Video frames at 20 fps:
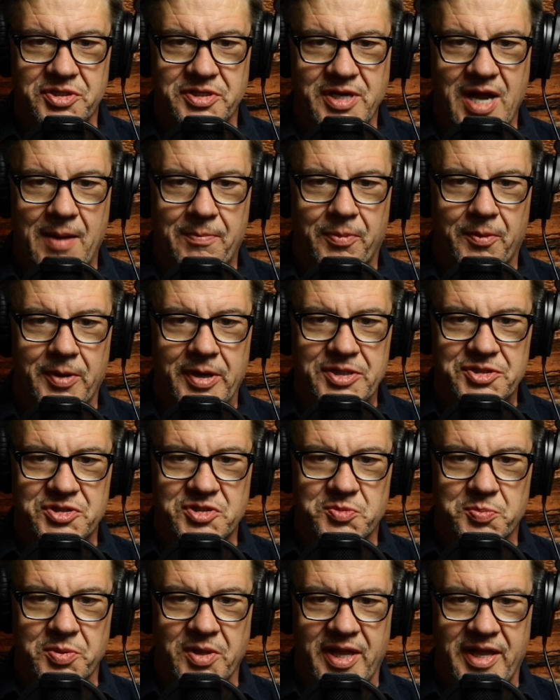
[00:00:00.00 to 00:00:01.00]
and operations
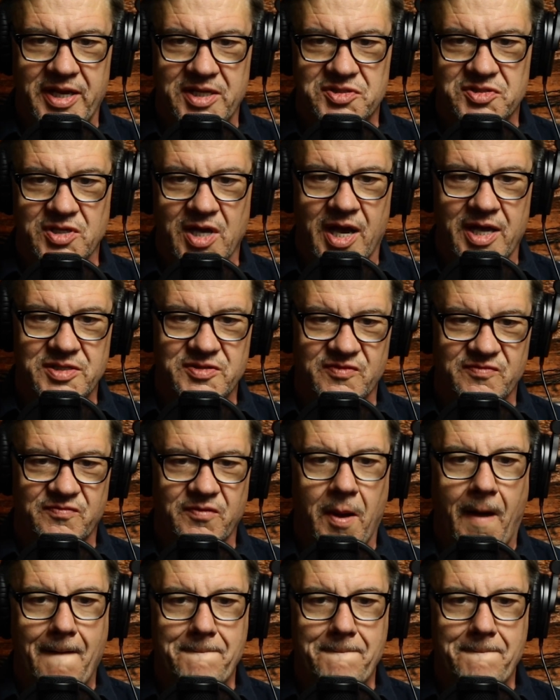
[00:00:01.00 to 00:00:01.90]
planning sides of